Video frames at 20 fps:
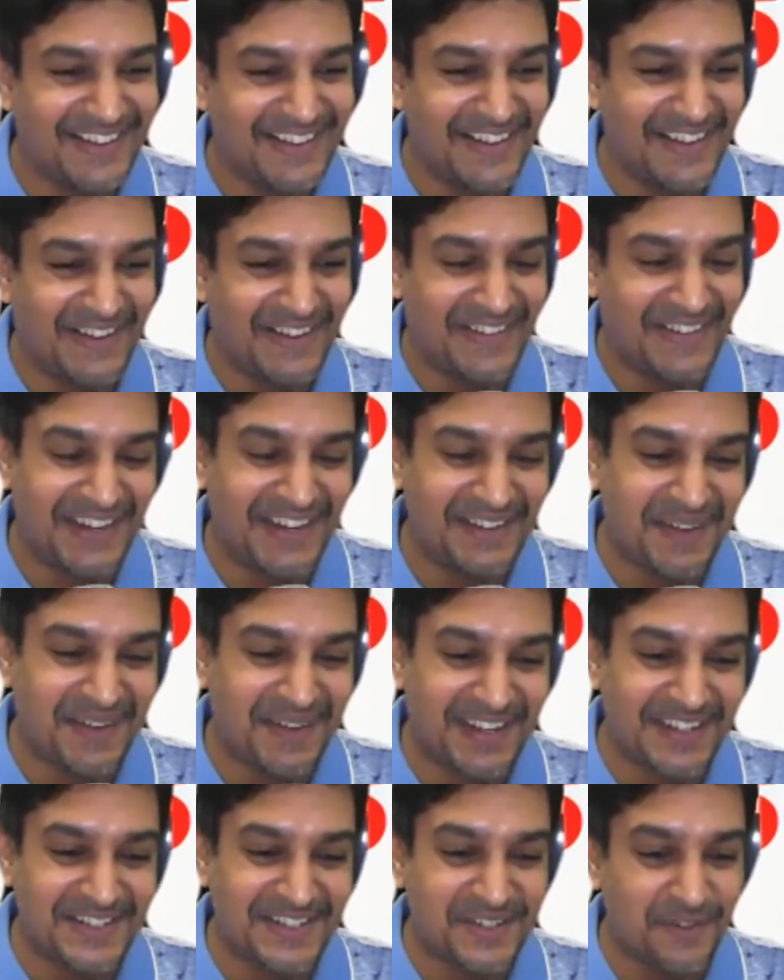All right,
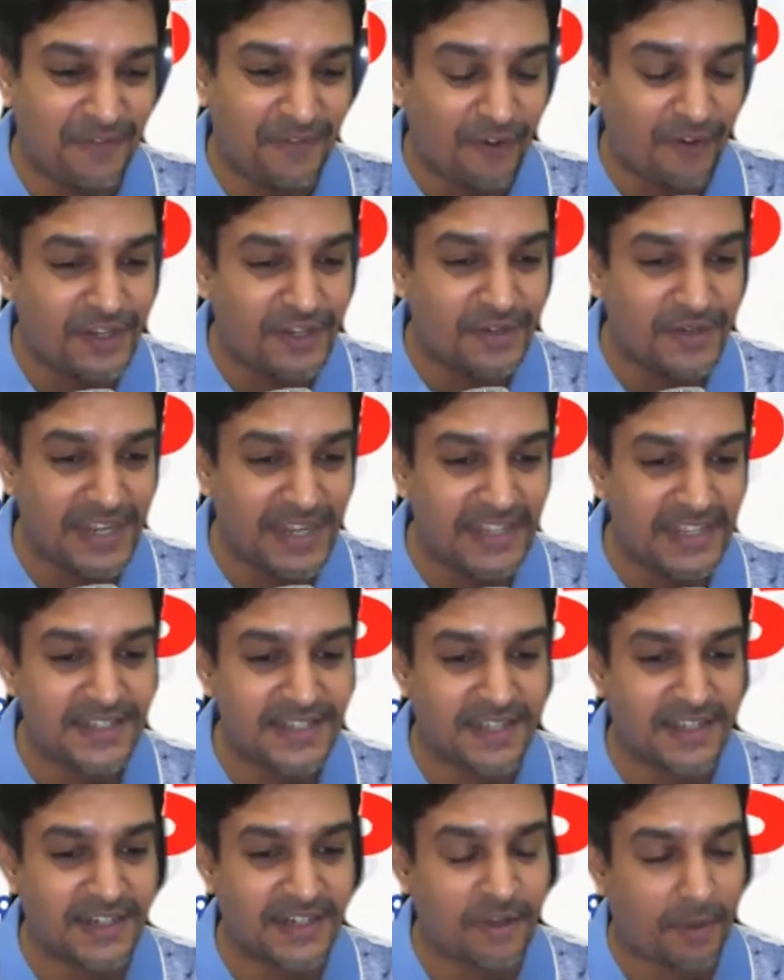Martin. So for
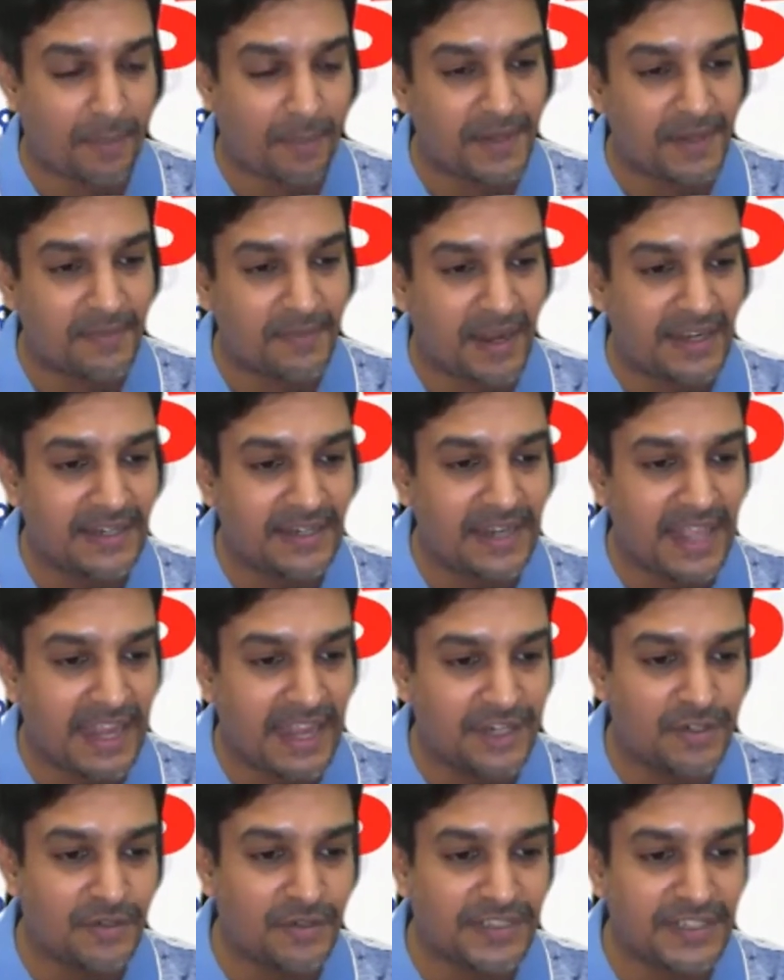today's topic, Martin,
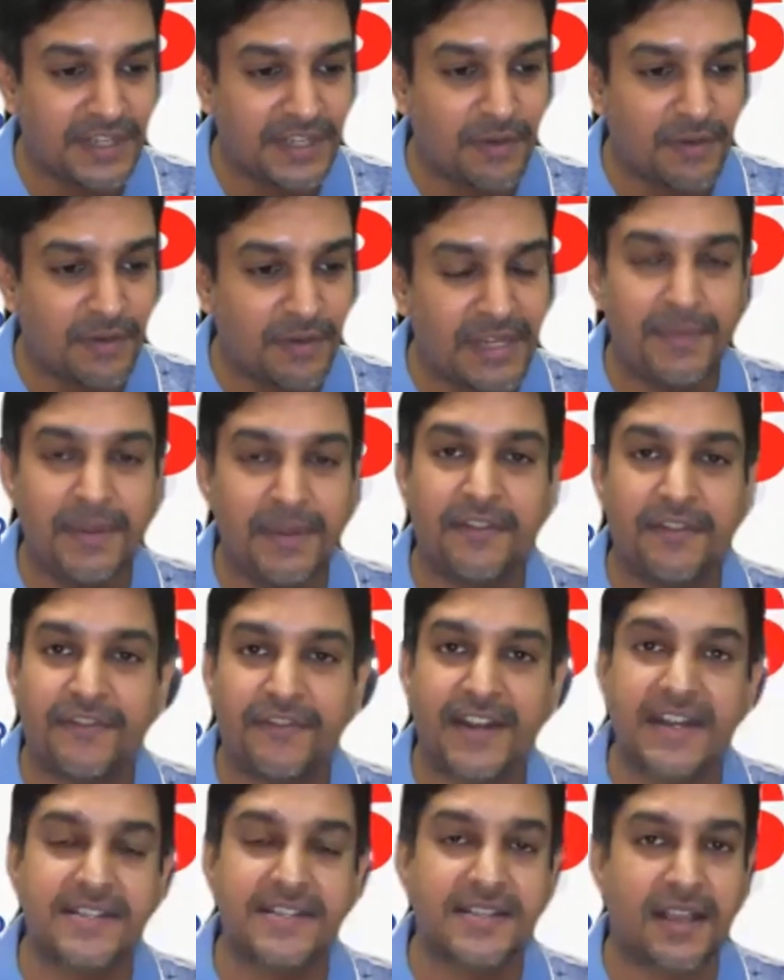Azure SQL DB.
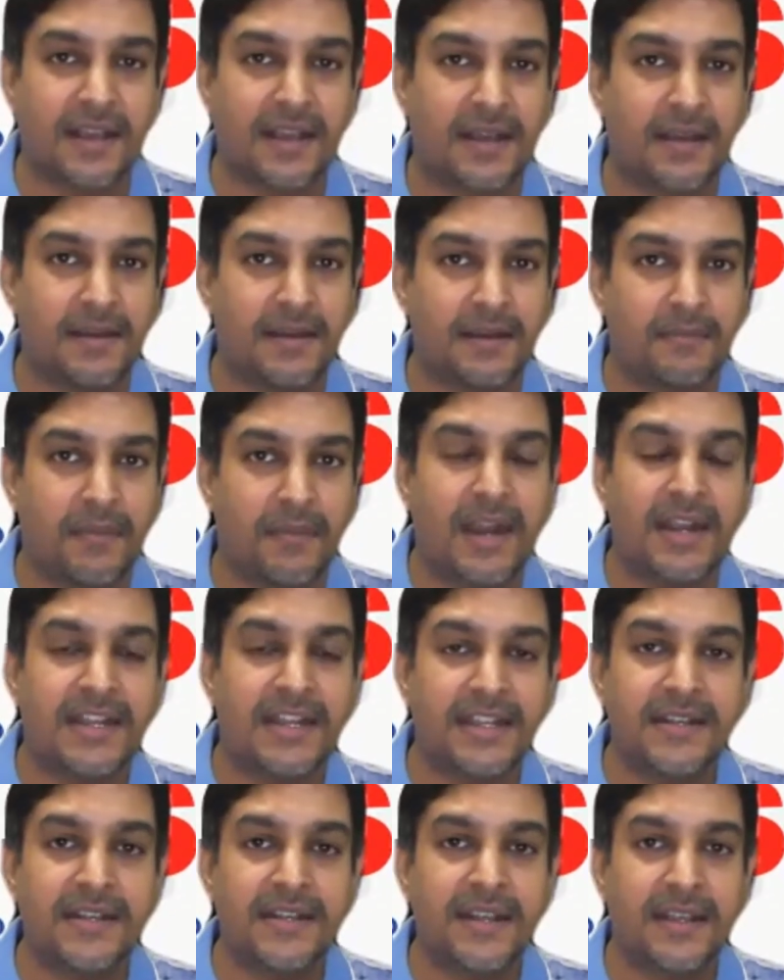Friends,
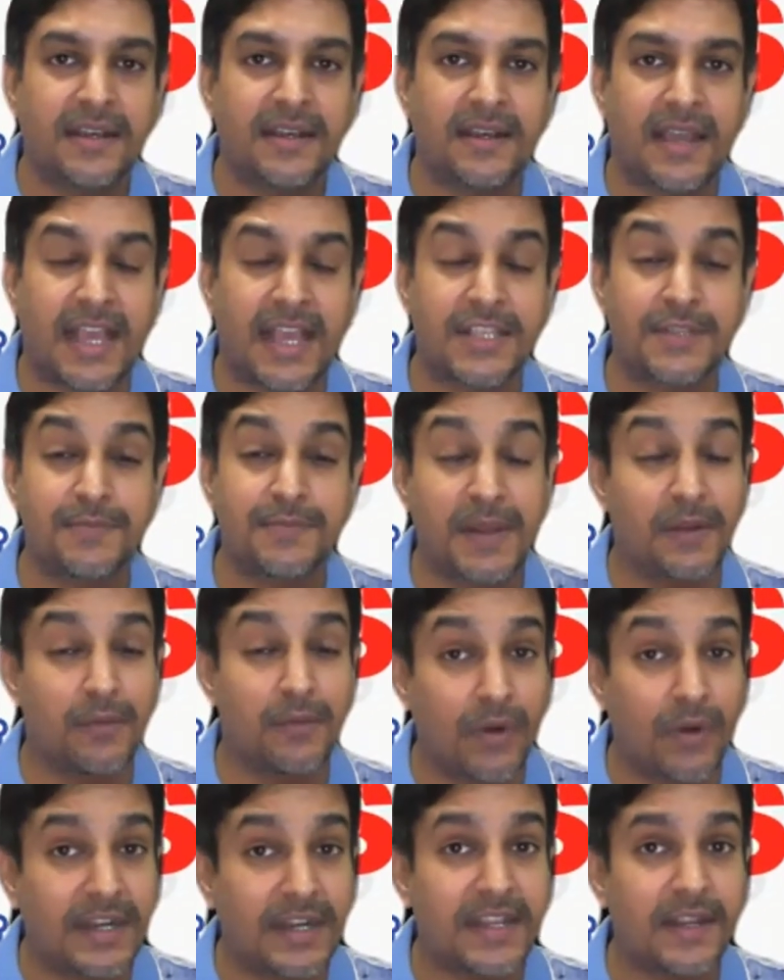Martin has been
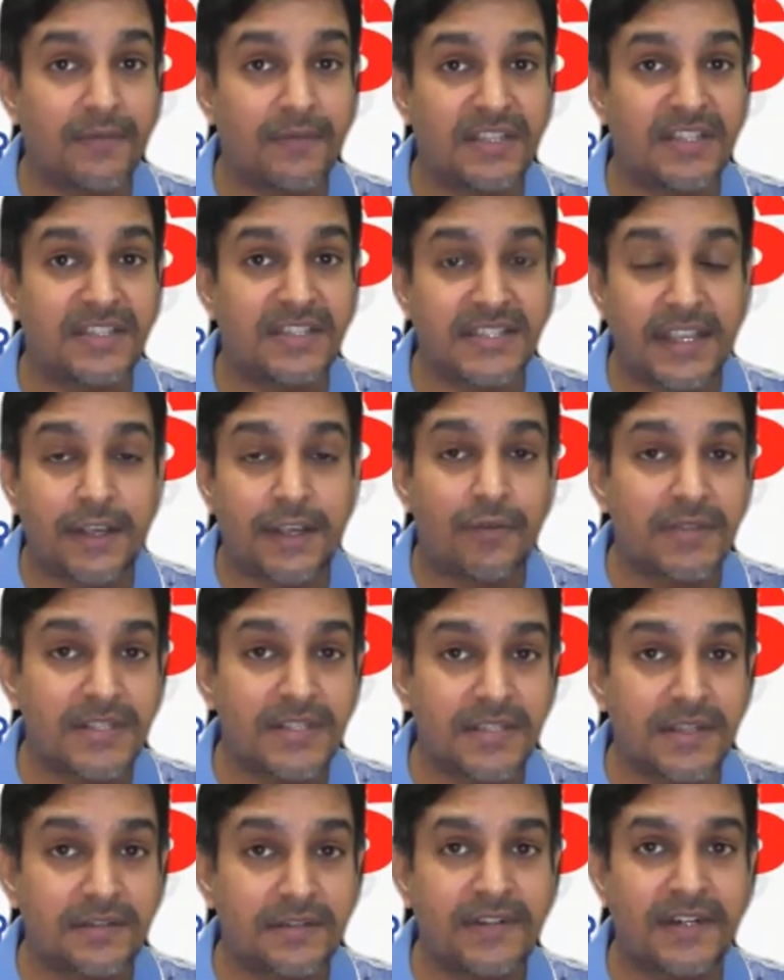working with SQL
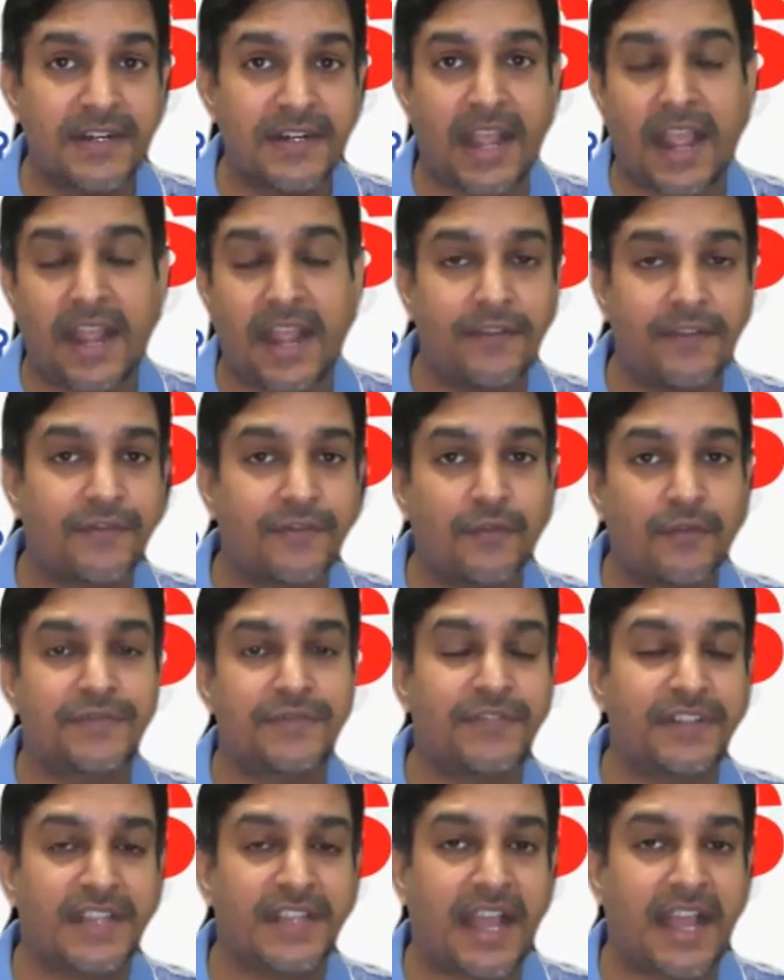Server and, of
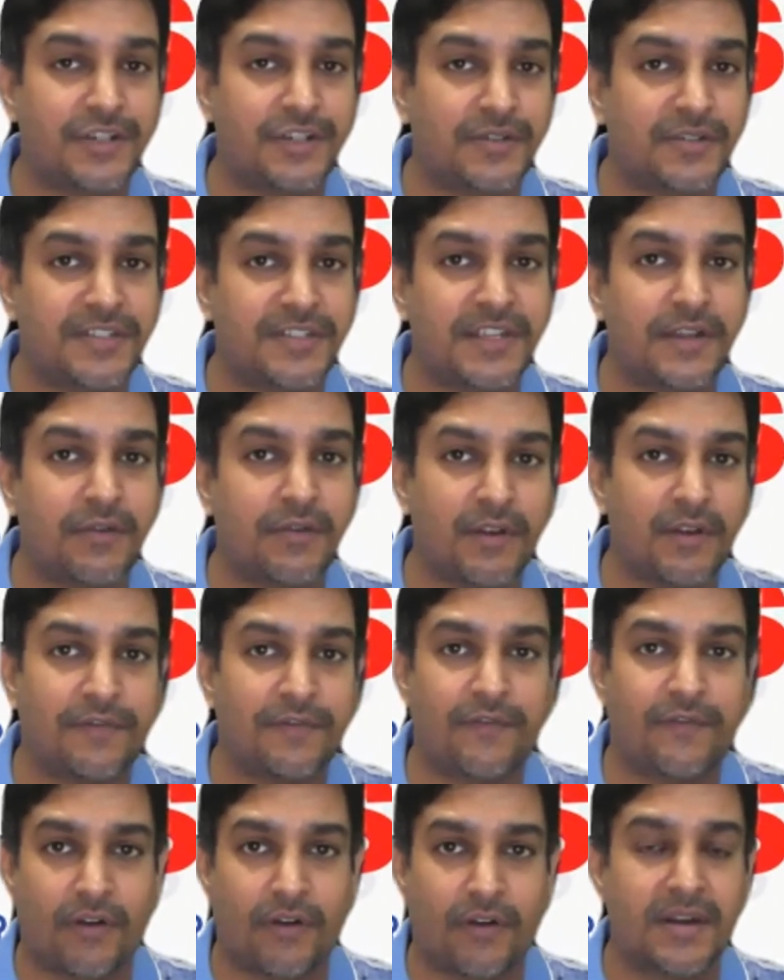course, with Azure SQL
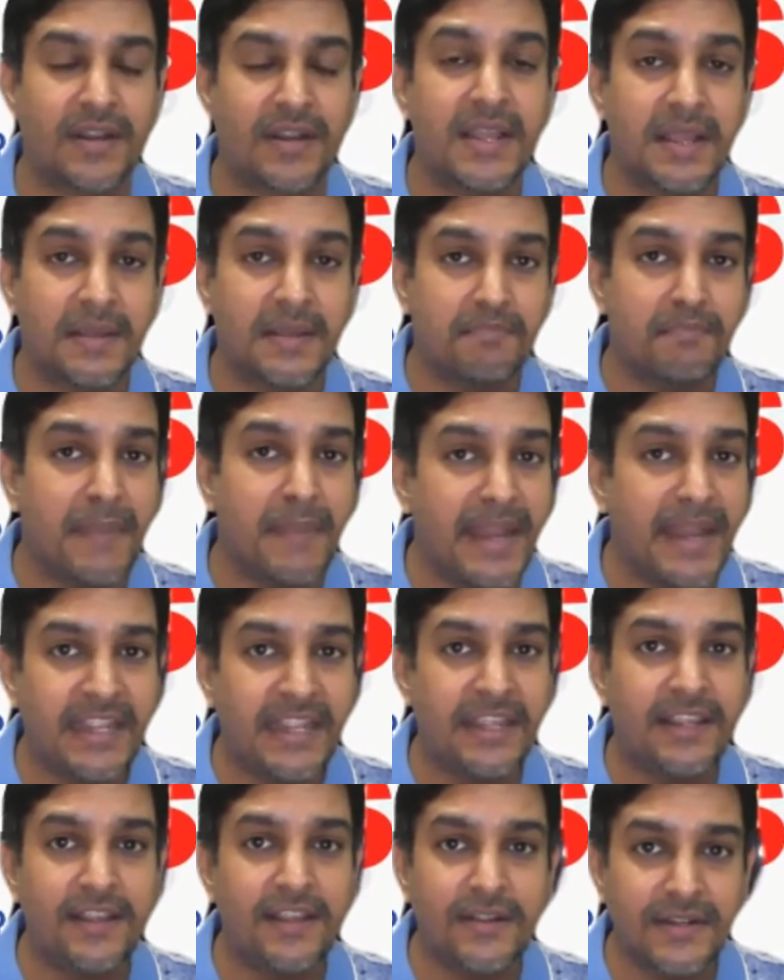for many
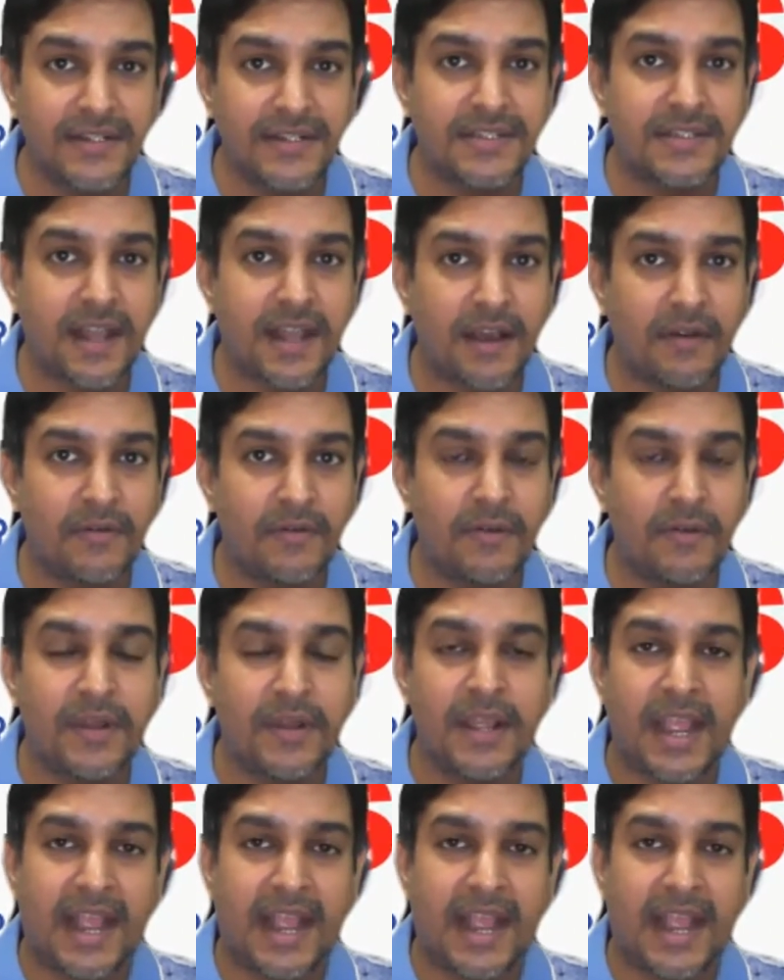years now.